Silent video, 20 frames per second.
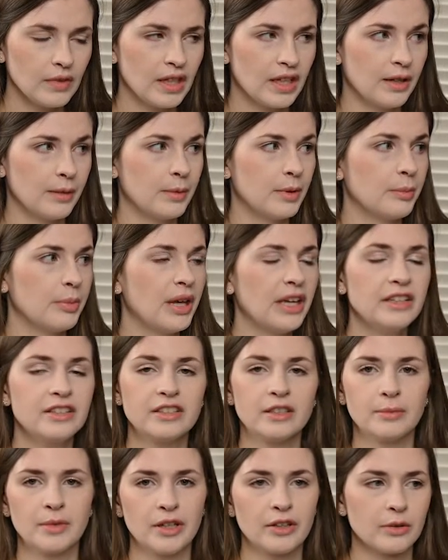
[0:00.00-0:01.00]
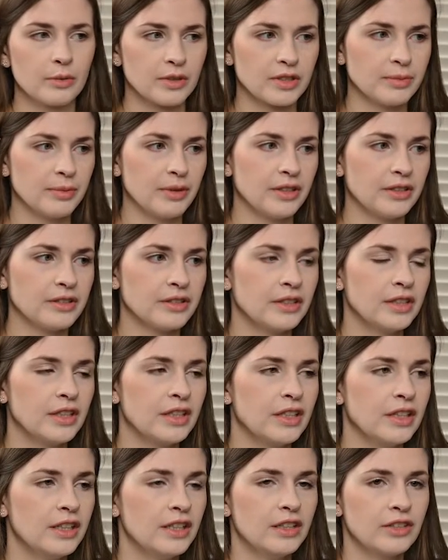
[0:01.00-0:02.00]
and I'm gonna paste it in my other workspace
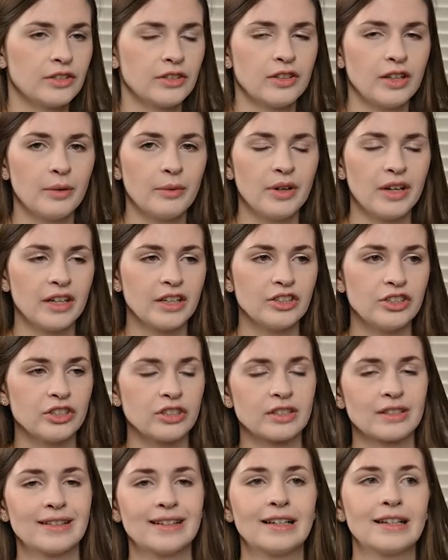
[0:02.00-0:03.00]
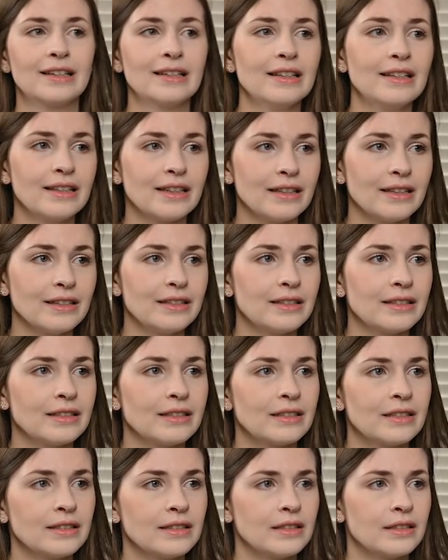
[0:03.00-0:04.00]
so that way I could just click it.
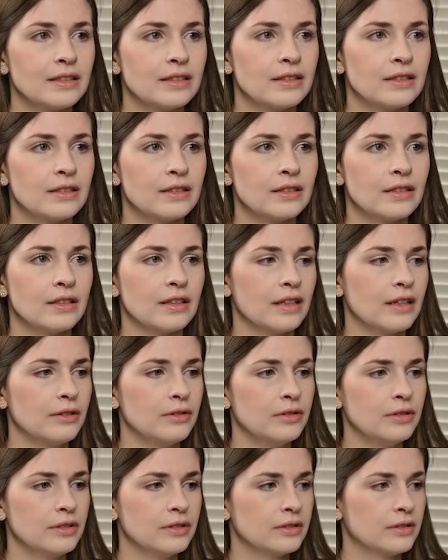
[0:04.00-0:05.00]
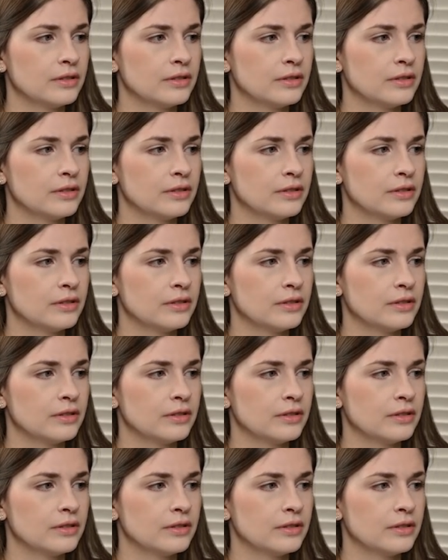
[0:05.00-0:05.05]
Hello.